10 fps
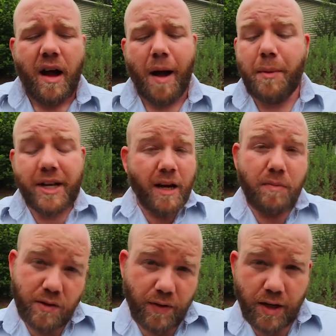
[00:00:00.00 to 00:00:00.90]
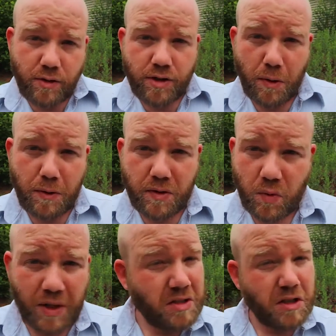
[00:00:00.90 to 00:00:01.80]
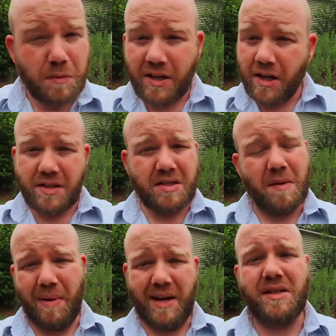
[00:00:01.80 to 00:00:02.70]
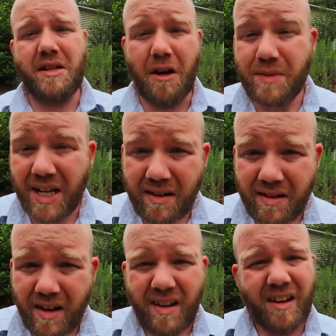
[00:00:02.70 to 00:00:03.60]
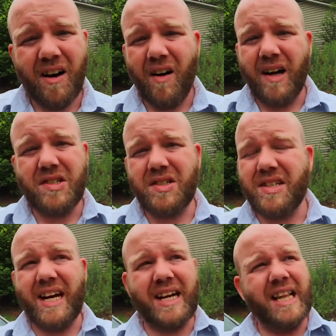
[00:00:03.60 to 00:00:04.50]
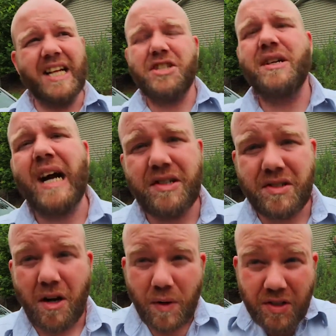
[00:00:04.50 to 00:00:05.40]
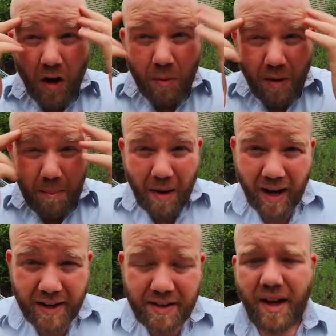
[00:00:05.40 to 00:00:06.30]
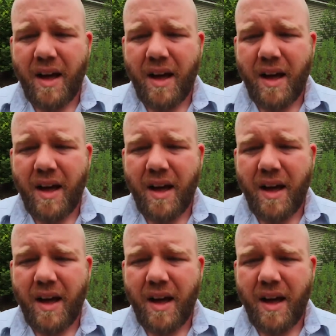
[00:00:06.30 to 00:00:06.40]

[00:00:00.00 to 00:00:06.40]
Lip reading: I'm going to keep this video short and sweet just because it's a basic update, you know, just to kind of let you guys know what's on my mind.